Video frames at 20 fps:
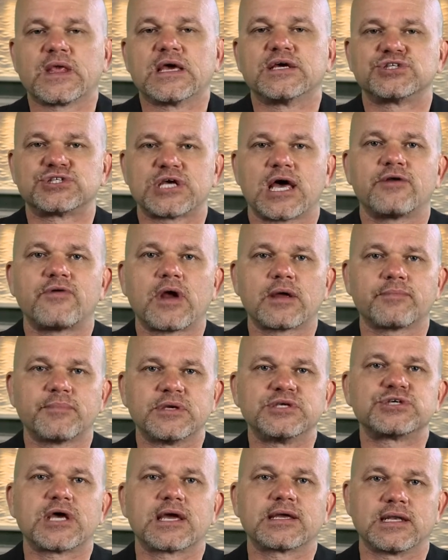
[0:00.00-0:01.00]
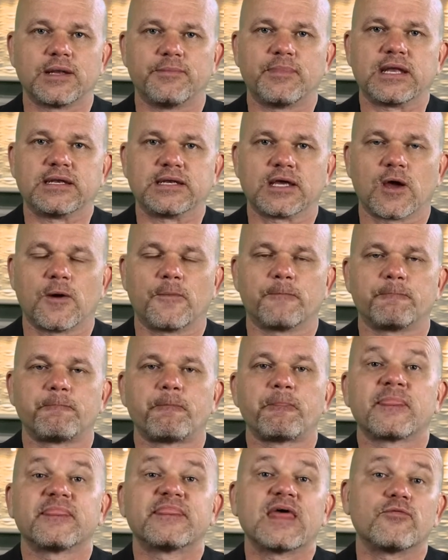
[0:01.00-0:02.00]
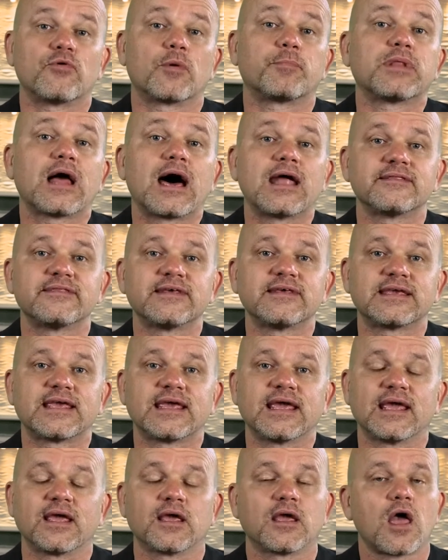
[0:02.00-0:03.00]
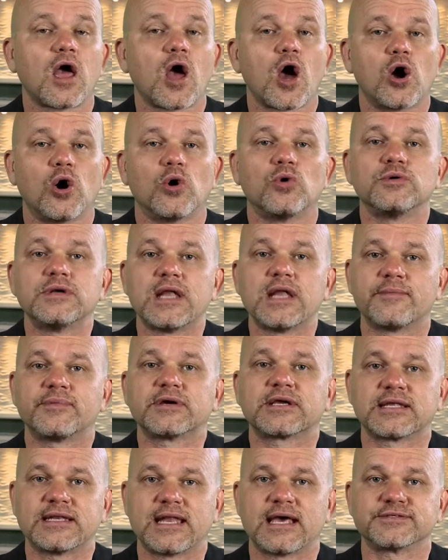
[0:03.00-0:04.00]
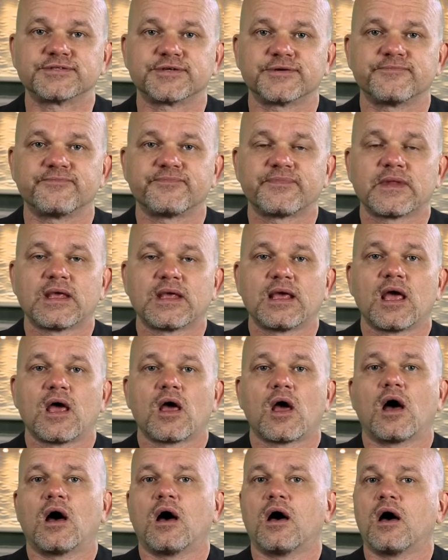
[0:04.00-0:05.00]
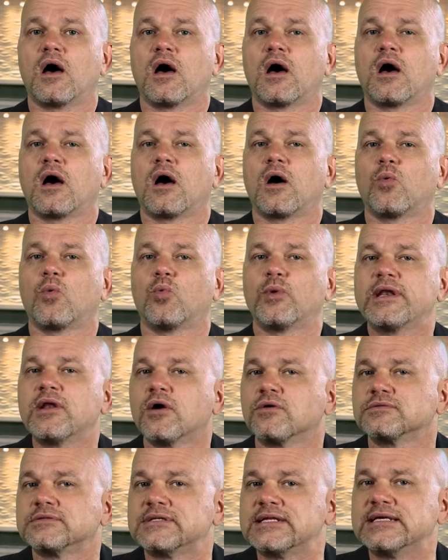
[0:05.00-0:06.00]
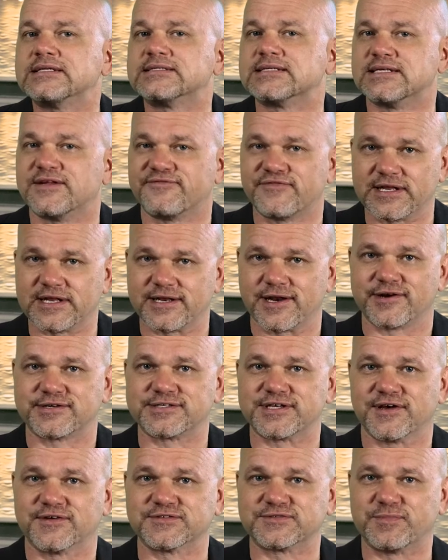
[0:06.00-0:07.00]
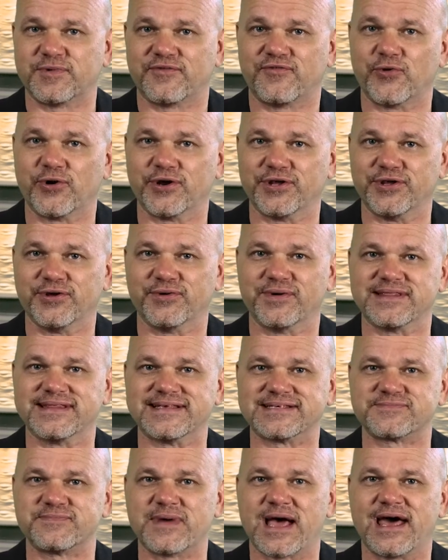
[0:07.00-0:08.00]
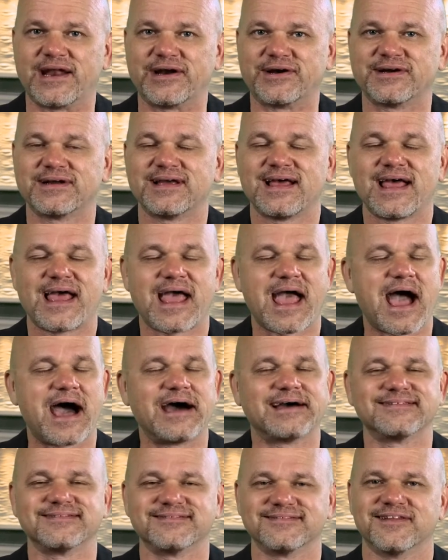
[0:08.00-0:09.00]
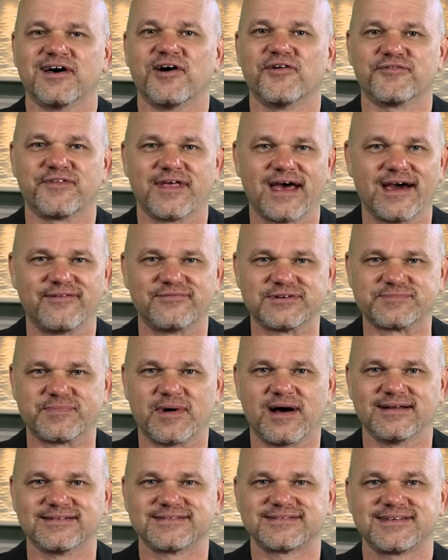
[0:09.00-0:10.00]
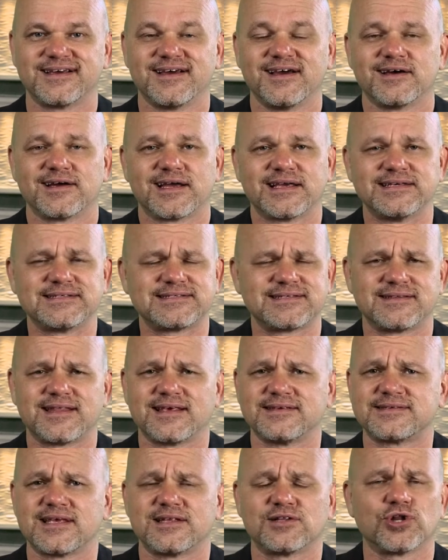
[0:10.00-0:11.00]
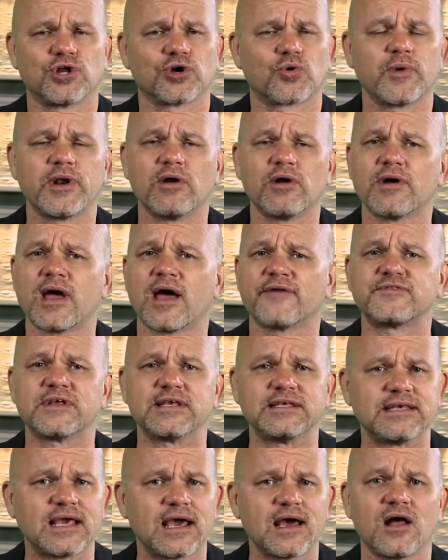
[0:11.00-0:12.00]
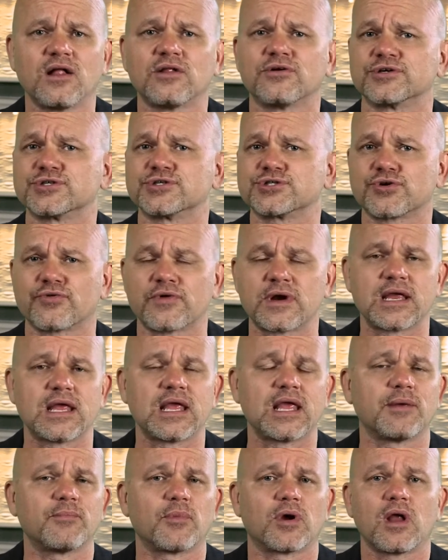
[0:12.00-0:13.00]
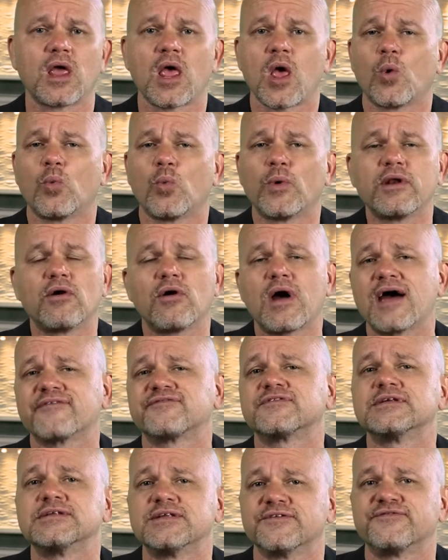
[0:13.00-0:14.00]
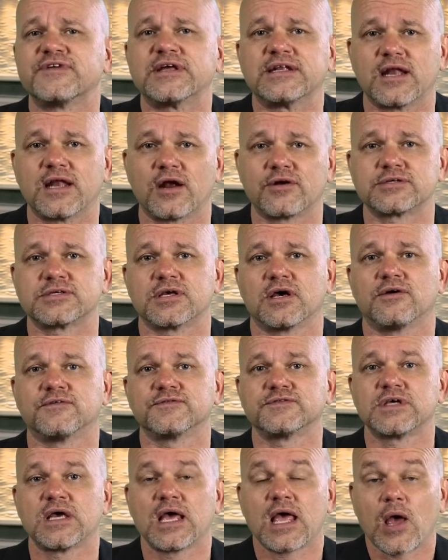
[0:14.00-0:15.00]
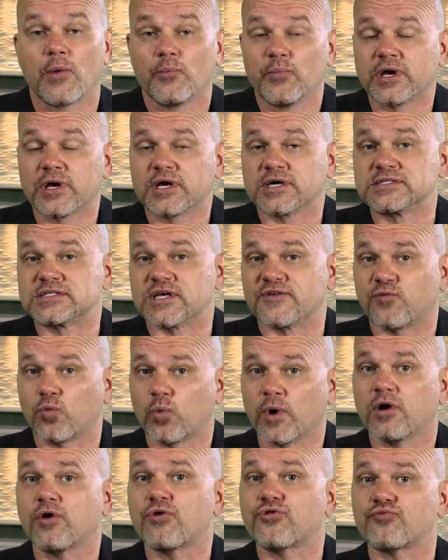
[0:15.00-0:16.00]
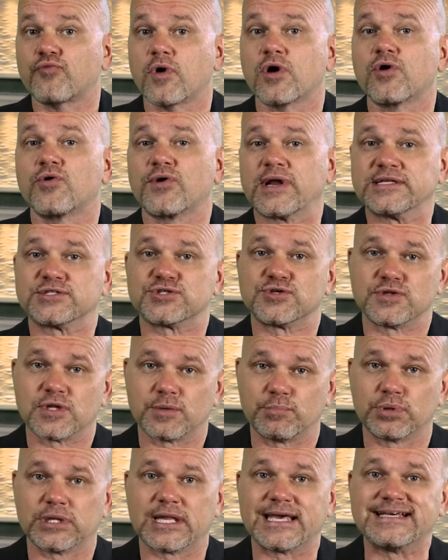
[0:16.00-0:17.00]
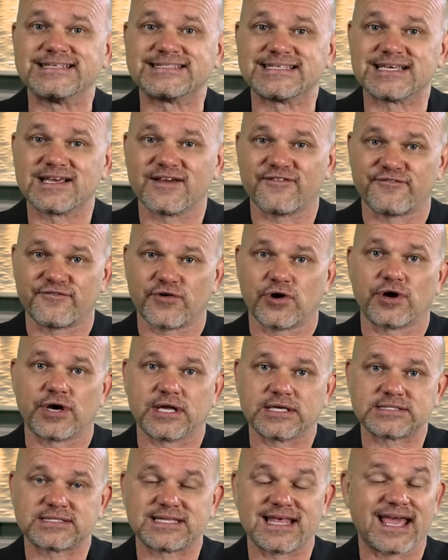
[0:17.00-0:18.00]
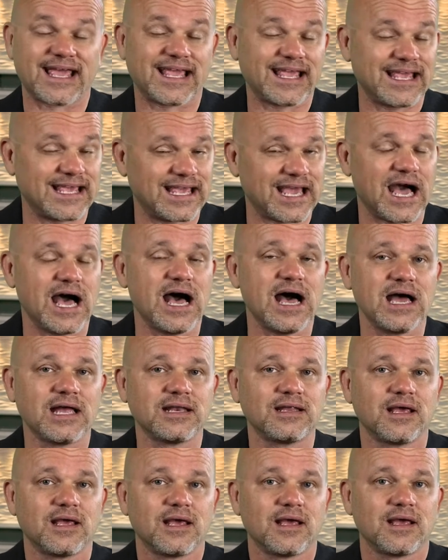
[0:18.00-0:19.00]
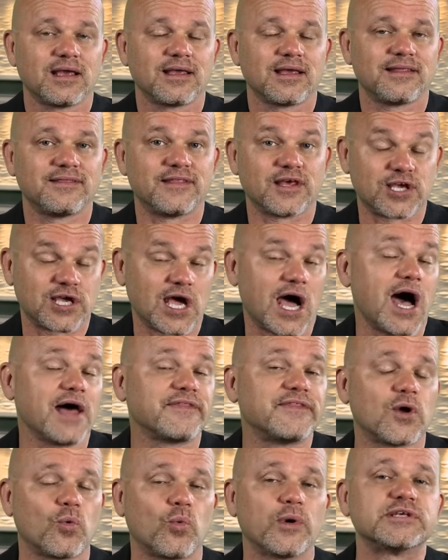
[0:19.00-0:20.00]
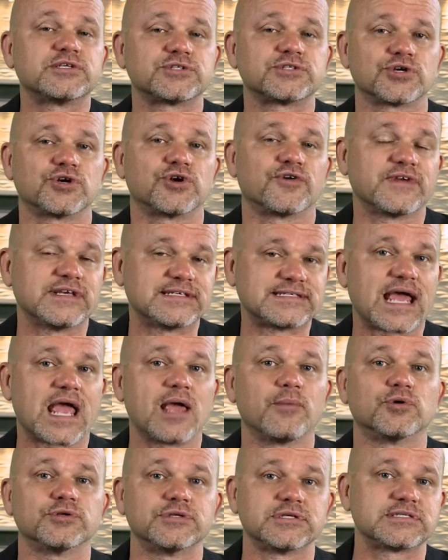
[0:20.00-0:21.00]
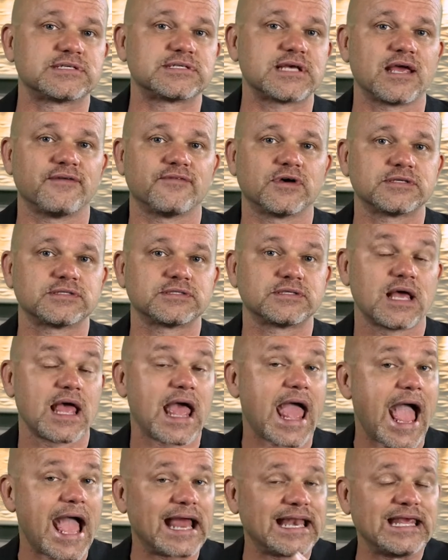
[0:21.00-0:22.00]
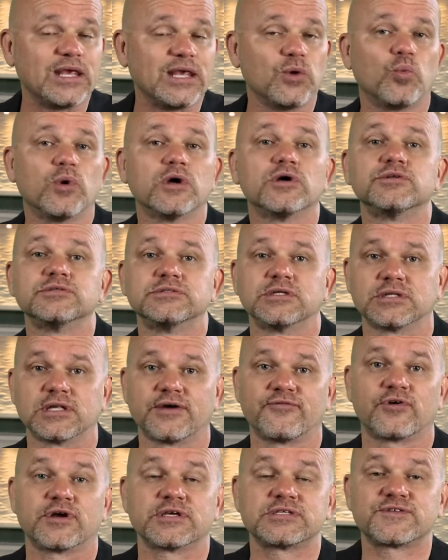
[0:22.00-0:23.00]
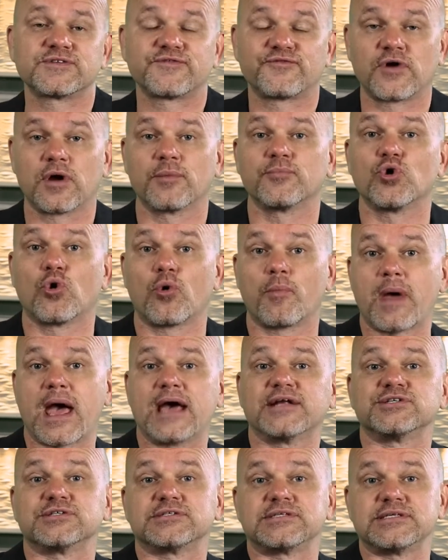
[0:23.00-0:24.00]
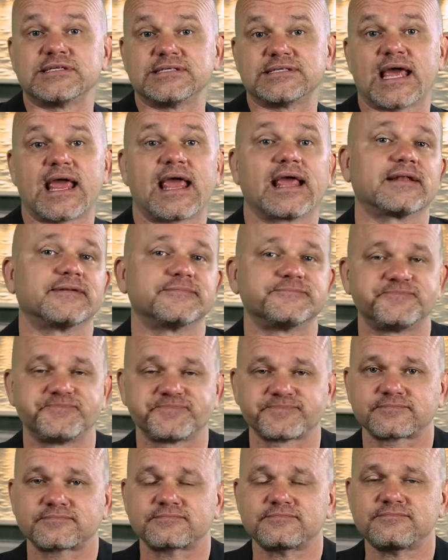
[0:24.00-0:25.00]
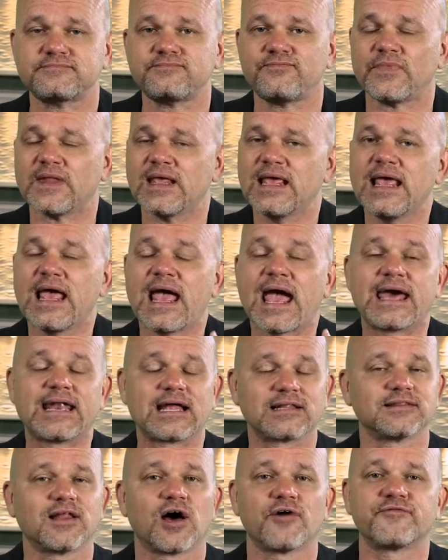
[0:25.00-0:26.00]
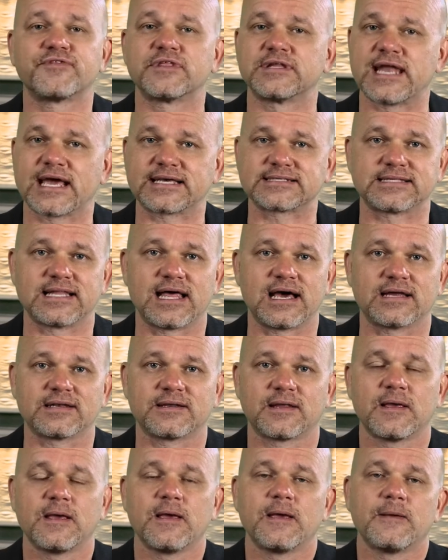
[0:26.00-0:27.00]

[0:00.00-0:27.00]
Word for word: Shadrach, Meshach, and Abednego. They reply to the king, O Nebuchadnezzar, uh, we don't need to defend ourselves before you in this matter. I love that response. He's, they said, look, we don't have to yell or scream or we don't have to defend ourselves because if we're thrown into the blazing furnace that God, the God that we serve is able to save us and he will deliver us from your majesty's hand. And I love the next line.